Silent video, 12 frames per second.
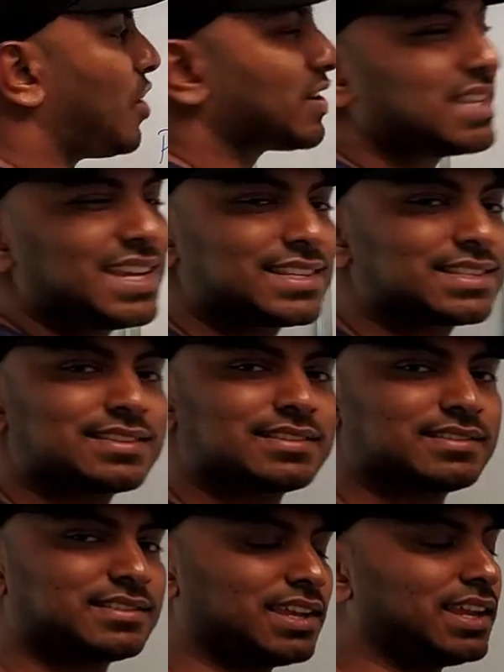proxy
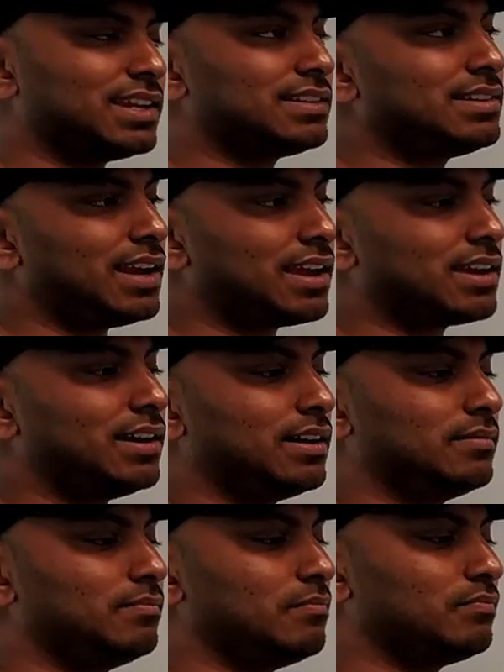is, think it like
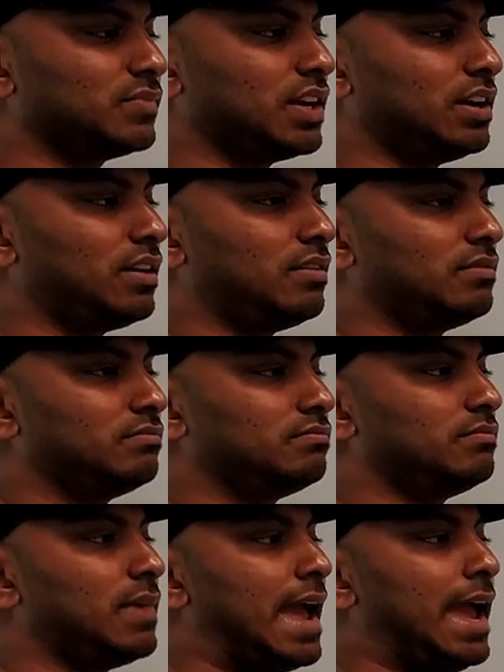a, you know,
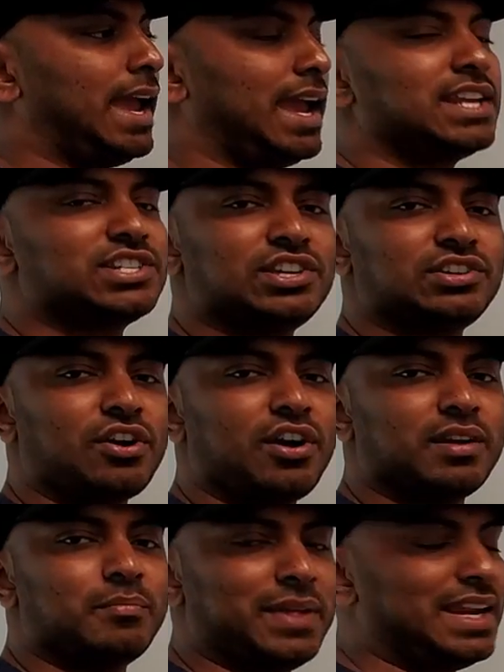agent
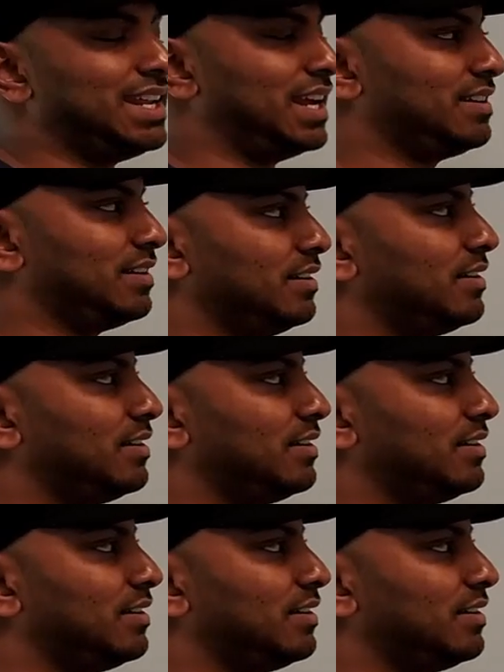or a mediator,